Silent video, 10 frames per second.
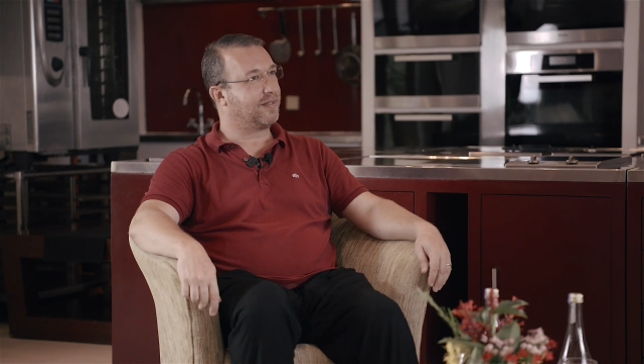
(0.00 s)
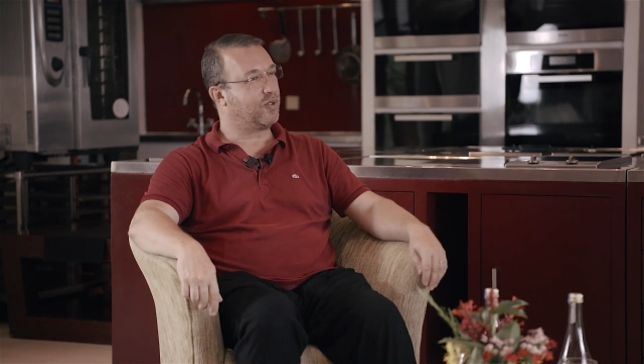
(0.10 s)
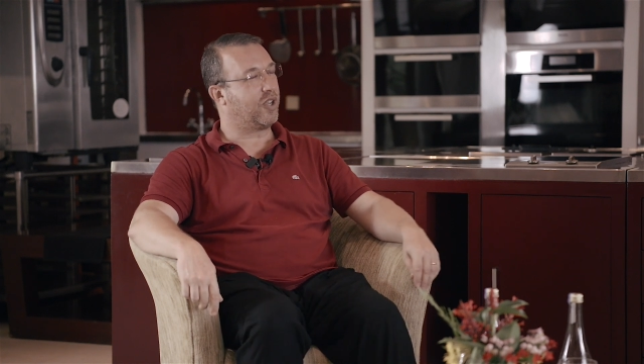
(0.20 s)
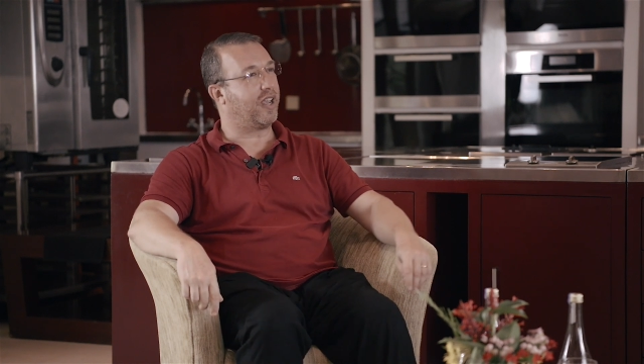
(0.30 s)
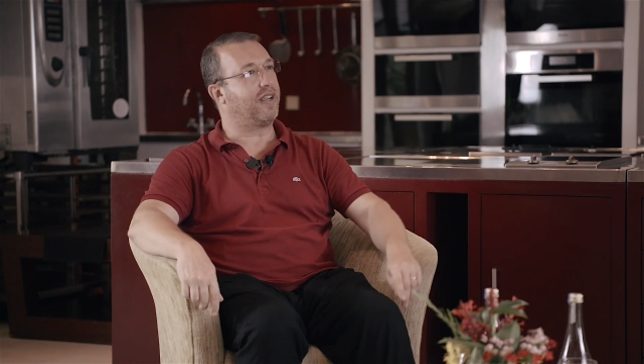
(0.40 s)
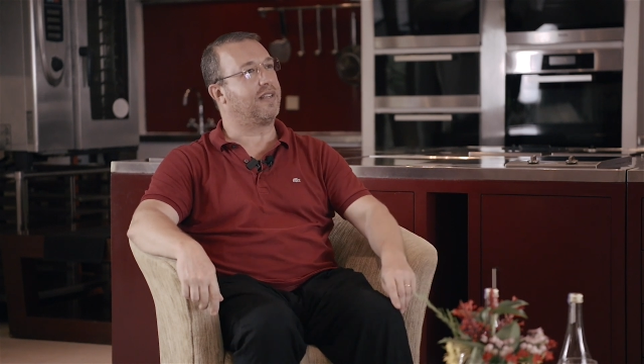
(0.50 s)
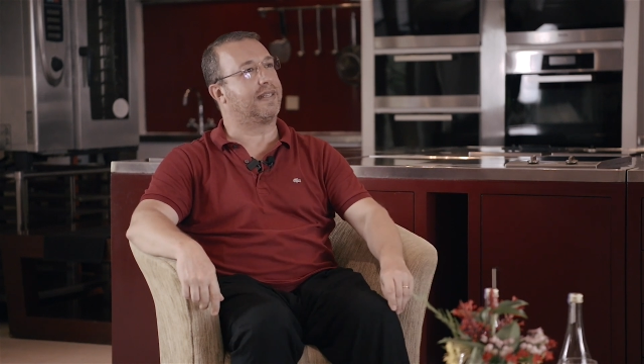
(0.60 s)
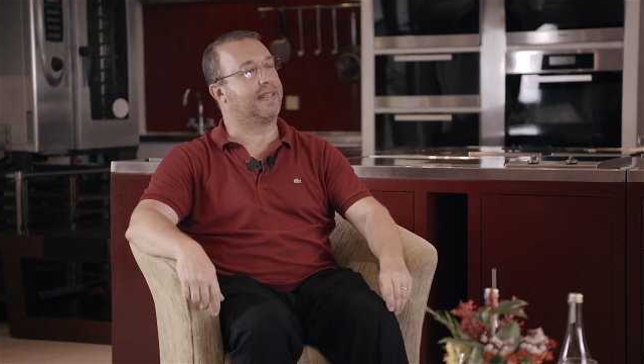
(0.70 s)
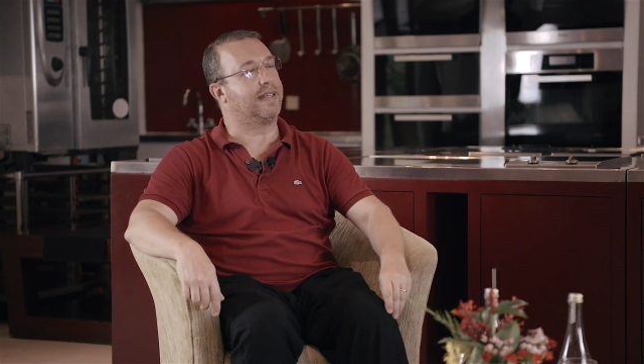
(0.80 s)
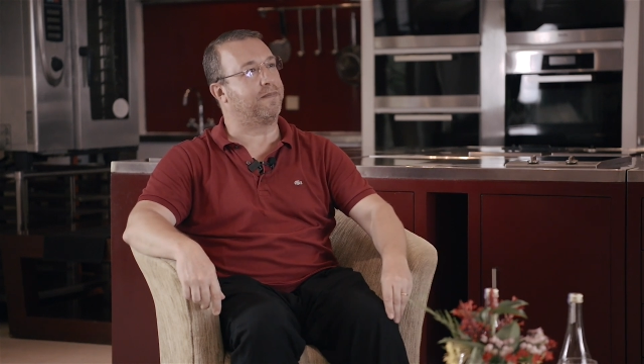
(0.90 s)
Okay.
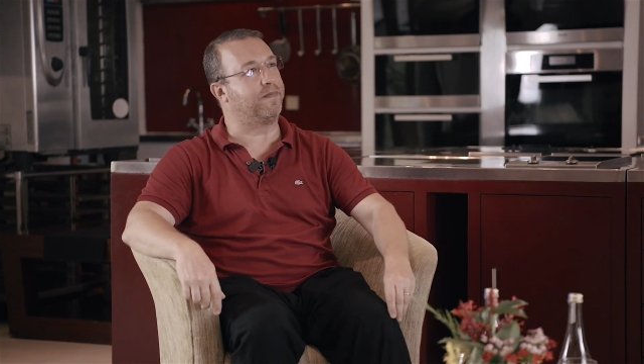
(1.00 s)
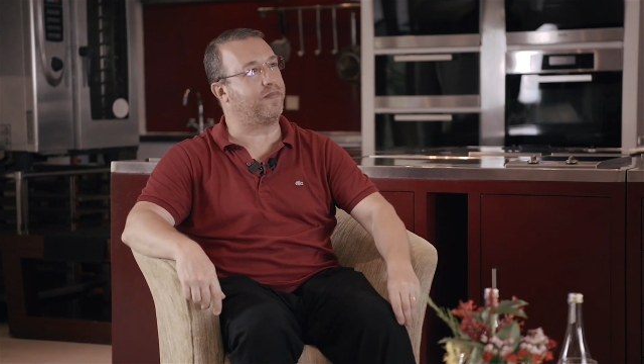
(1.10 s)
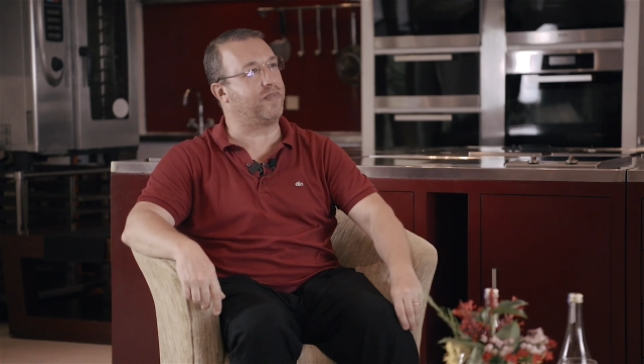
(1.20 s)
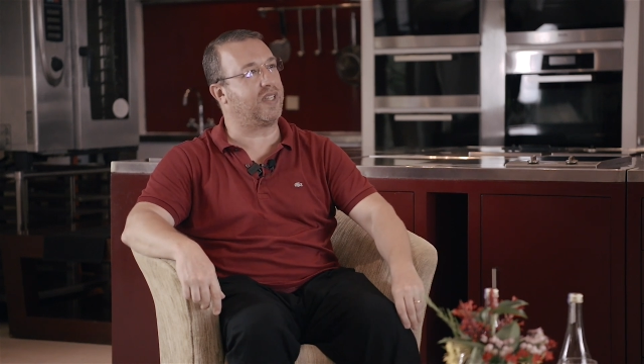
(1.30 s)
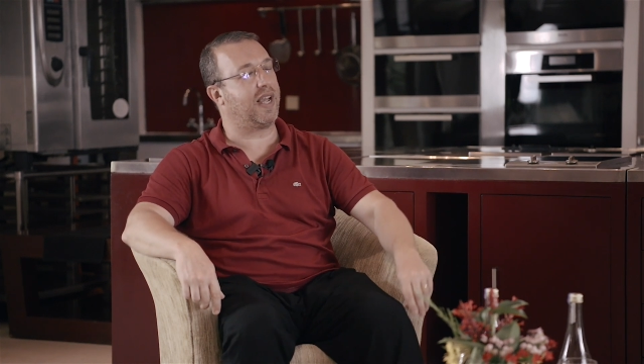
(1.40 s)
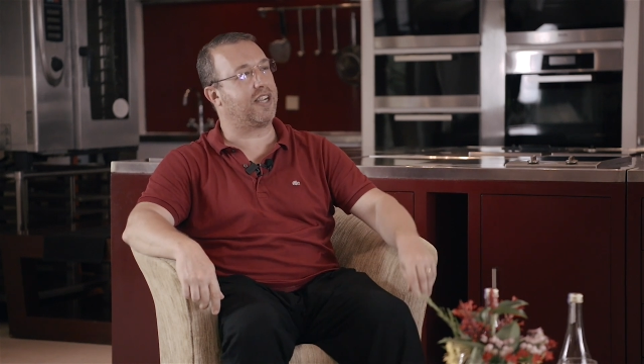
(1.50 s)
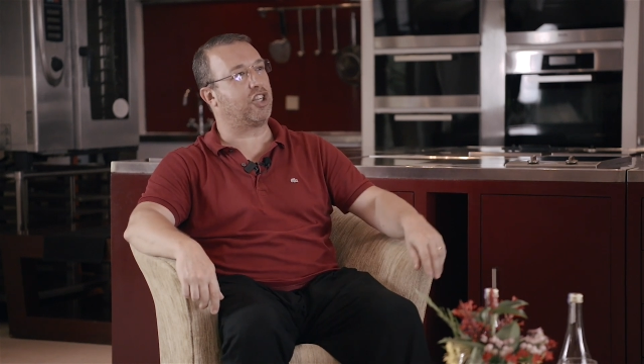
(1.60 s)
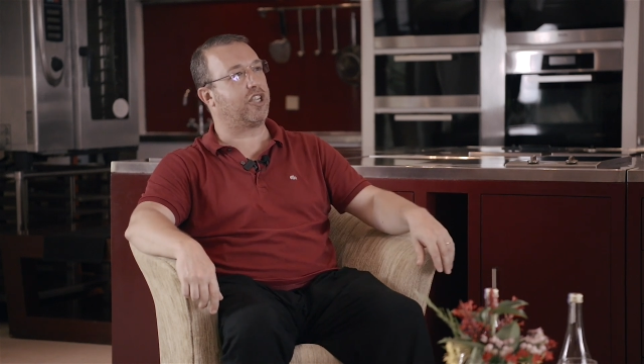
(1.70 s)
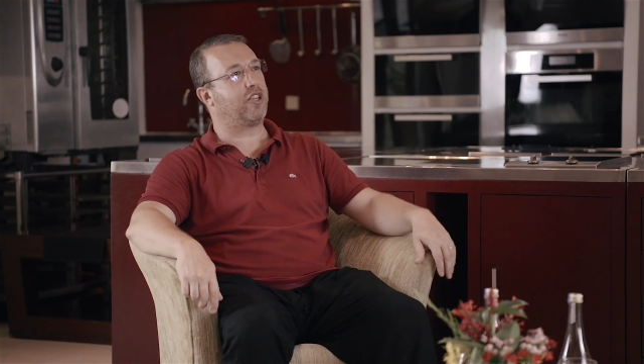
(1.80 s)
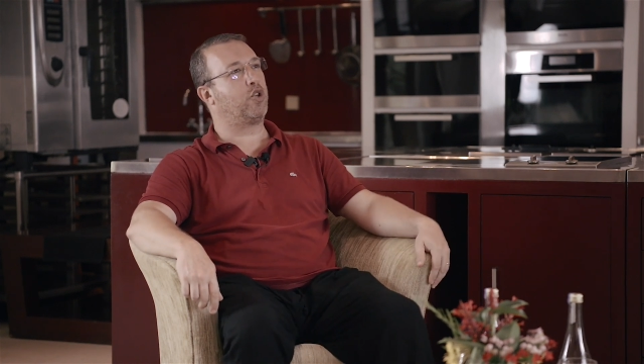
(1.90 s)

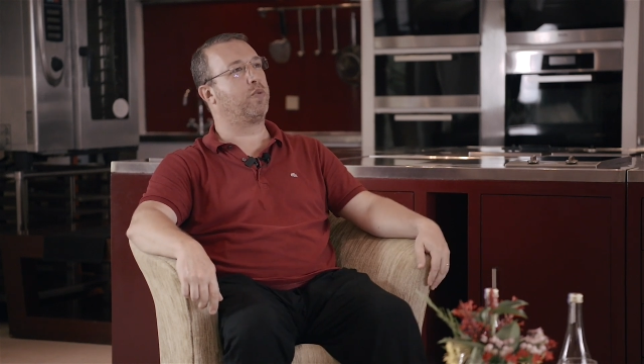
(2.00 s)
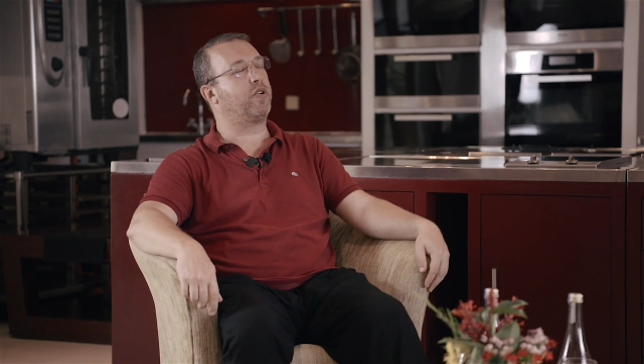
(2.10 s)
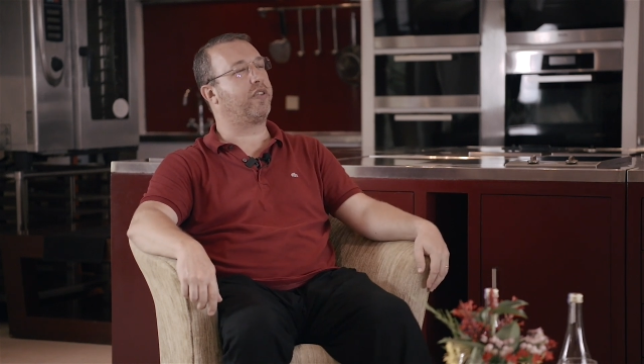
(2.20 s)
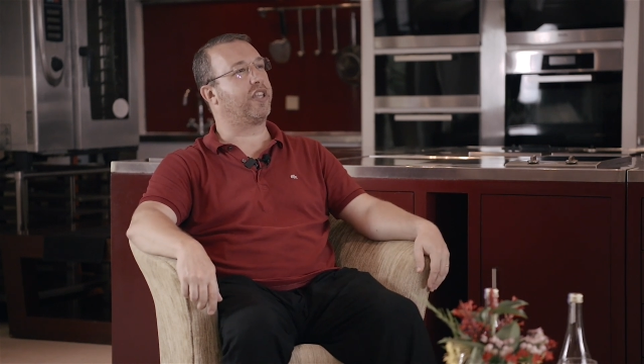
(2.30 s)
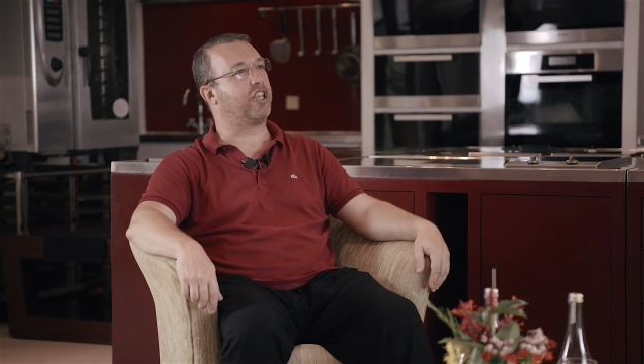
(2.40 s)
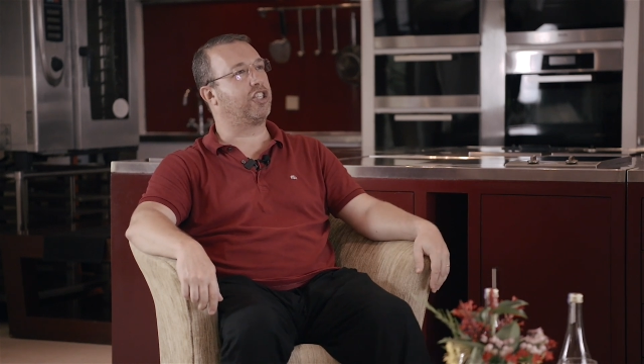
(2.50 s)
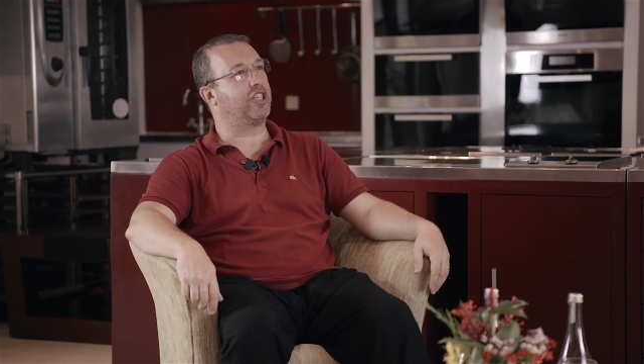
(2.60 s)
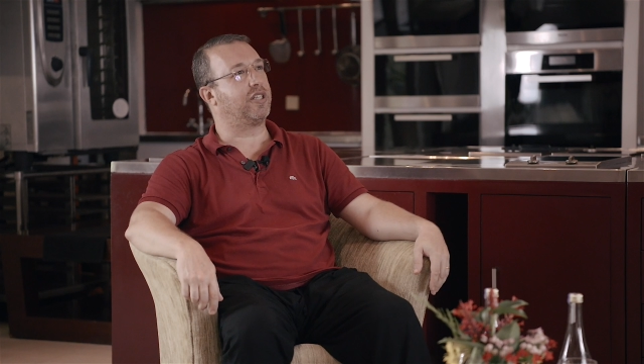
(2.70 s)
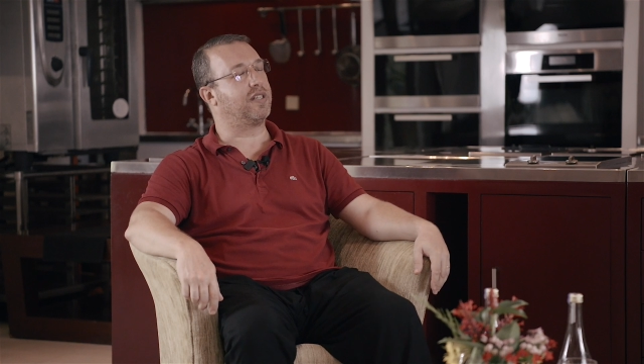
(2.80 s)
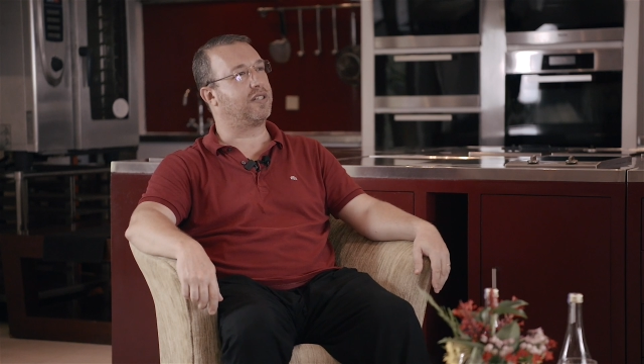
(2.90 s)
Actually, humor in the
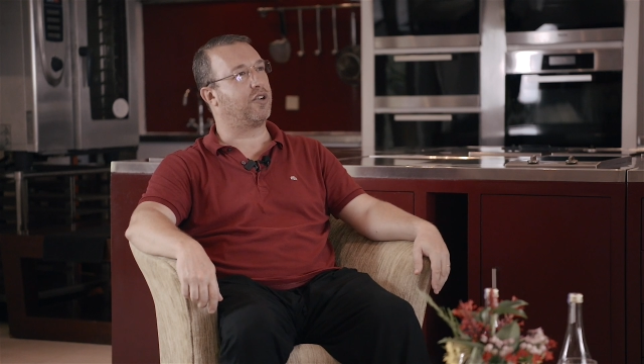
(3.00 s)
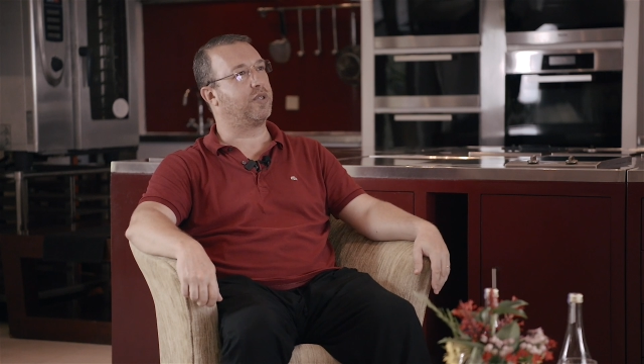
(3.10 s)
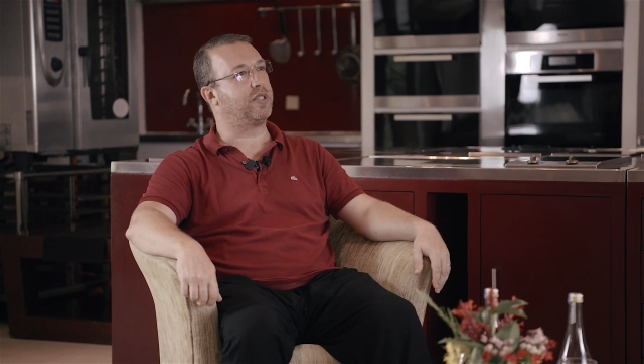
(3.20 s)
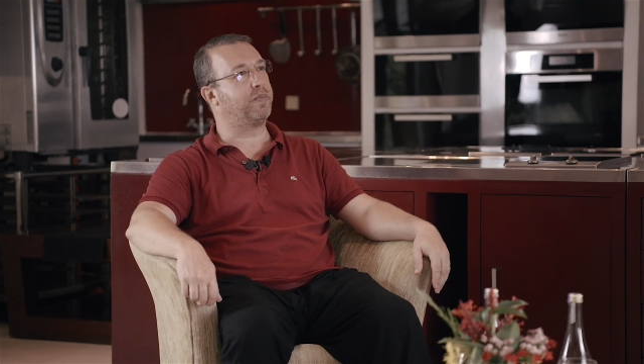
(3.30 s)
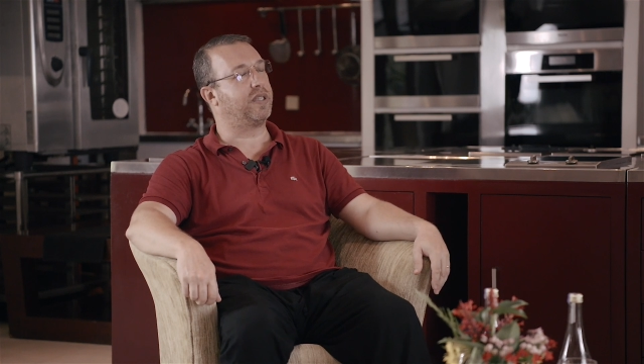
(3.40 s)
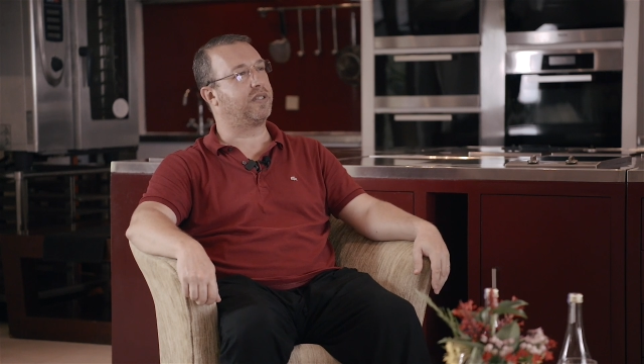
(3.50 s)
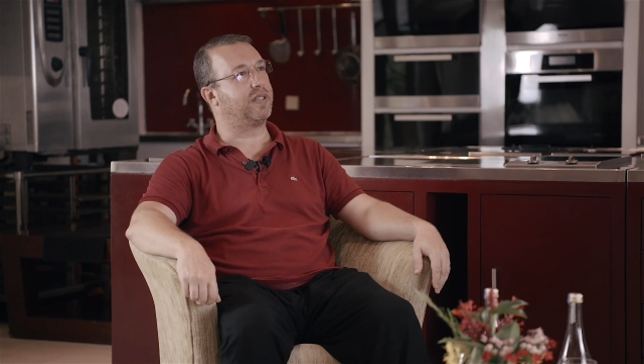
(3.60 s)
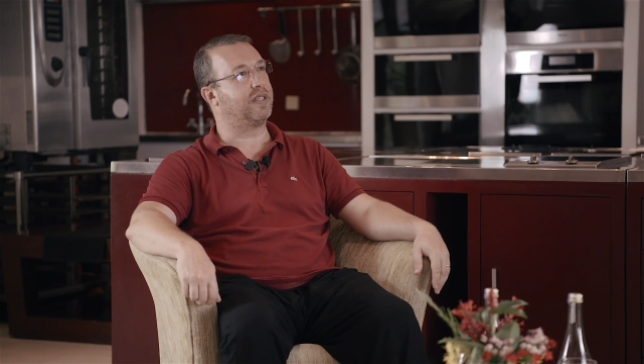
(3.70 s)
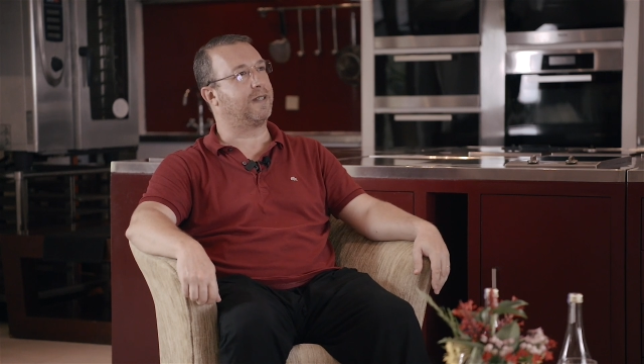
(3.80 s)
kitchen is always a bit,